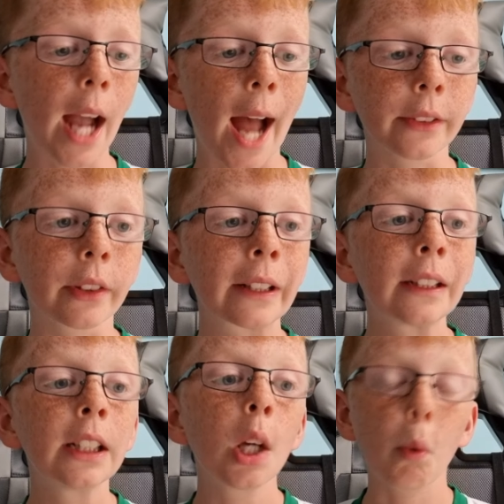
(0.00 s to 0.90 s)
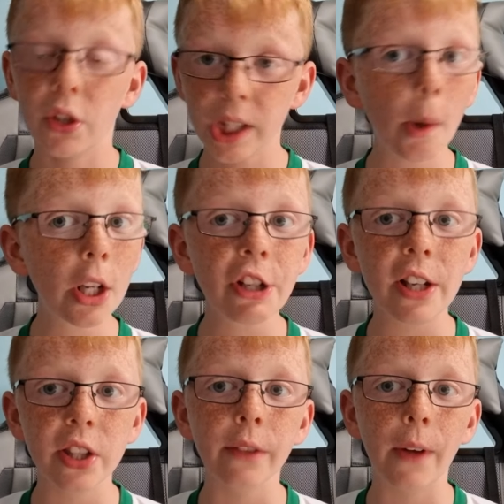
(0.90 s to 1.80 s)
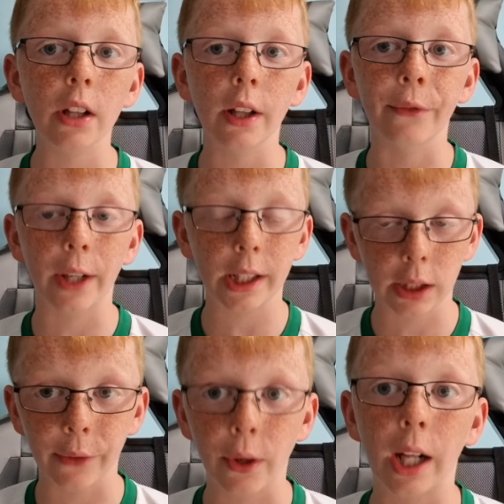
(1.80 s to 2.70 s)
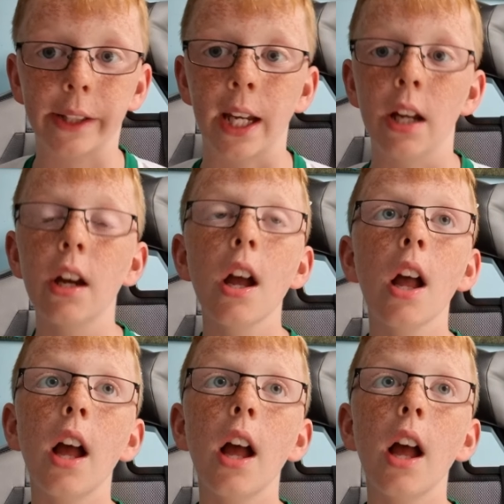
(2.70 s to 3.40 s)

And we're still interested in Vaclav Val-